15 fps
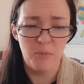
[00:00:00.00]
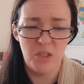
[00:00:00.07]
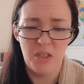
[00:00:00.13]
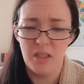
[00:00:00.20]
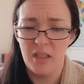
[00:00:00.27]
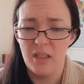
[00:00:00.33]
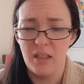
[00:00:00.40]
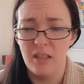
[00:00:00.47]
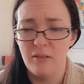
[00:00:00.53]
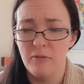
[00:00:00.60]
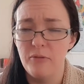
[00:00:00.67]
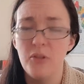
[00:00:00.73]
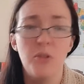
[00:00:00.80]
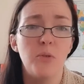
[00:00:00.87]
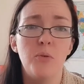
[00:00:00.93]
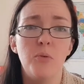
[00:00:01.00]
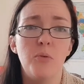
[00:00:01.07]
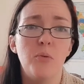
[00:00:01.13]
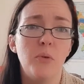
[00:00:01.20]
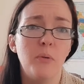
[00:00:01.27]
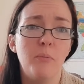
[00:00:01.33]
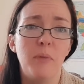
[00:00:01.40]
just going to give
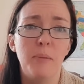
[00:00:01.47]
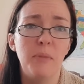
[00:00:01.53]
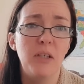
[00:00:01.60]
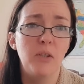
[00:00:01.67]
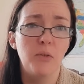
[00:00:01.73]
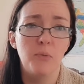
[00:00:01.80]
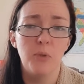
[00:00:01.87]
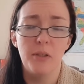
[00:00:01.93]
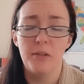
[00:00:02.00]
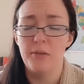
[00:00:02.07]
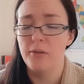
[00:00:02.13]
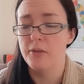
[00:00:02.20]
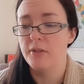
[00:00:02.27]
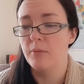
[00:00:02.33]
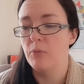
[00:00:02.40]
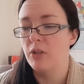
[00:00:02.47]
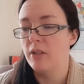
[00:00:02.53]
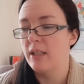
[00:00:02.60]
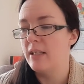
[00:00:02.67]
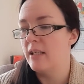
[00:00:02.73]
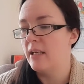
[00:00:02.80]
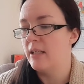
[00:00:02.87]
to maybe Goodwill or somewhere
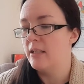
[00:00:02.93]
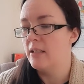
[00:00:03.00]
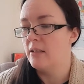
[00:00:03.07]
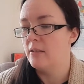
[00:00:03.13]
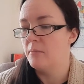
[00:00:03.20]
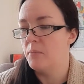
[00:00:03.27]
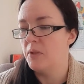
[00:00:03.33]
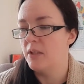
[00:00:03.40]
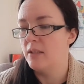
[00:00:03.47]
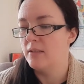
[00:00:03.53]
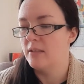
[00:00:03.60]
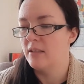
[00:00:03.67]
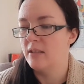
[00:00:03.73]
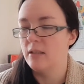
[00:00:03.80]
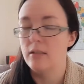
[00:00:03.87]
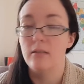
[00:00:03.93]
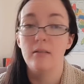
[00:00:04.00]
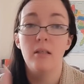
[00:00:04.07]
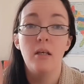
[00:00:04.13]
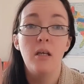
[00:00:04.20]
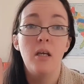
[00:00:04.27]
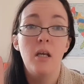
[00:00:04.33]
like that, because it is
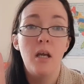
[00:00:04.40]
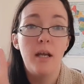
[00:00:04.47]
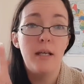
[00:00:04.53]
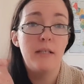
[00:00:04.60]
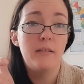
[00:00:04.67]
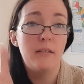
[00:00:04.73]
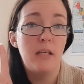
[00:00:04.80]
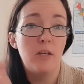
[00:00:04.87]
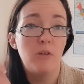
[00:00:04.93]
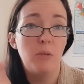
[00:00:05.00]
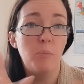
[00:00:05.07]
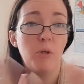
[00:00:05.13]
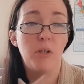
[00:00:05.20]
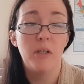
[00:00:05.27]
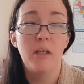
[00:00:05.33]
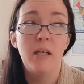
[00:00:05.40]
a scary book.